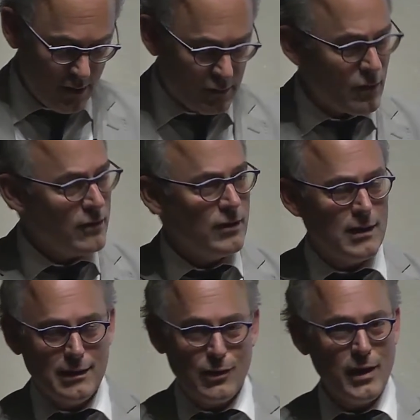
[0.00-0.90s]
So I
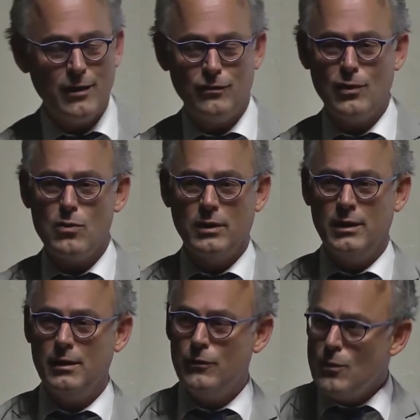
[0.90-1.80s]
said, you know, hey,
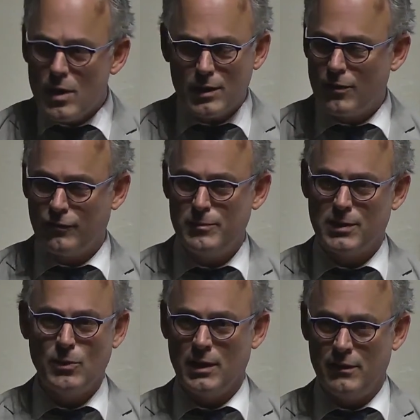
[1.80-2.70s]
Stokely, if you want to go to Smith &
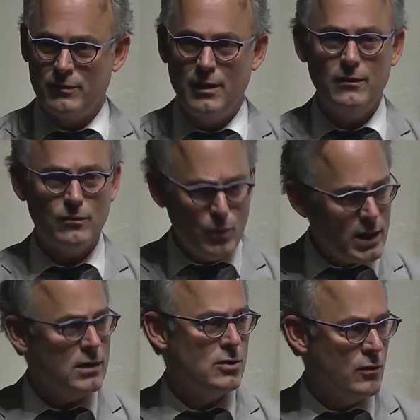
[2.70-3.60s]
Wollensky's, we
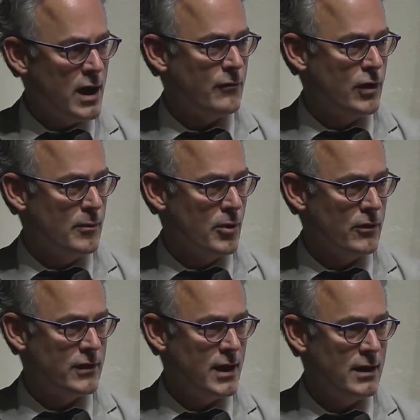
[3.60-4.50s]
can do that for your
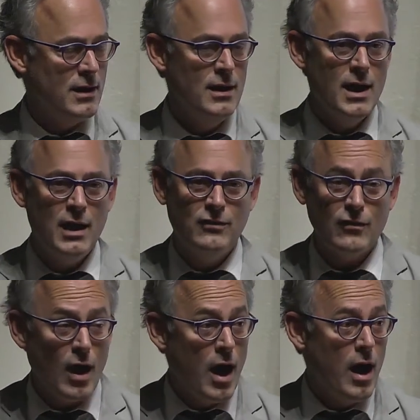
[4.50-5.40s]
birthday. And he
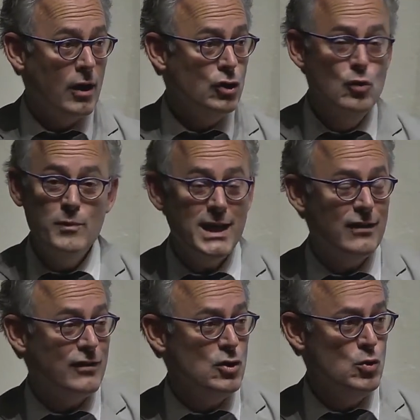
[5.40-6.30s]
says, you mean
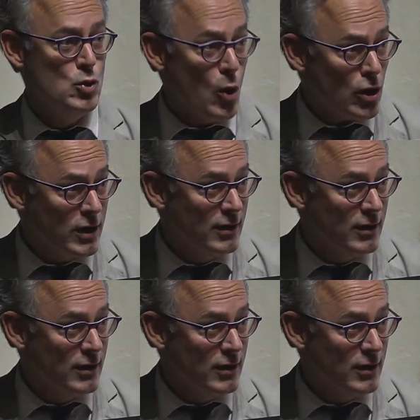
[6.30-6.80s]
it's in New York?